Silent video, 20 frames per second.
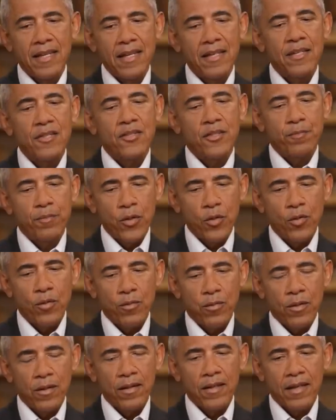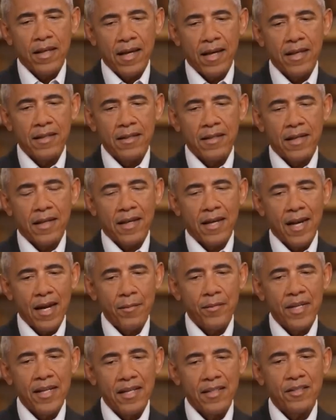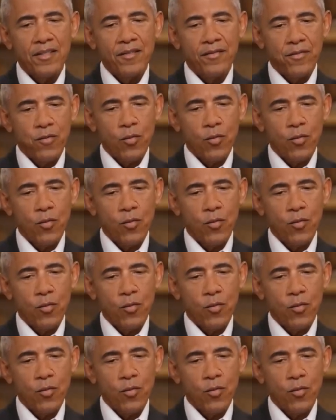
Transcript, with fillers: indisputable that a combination of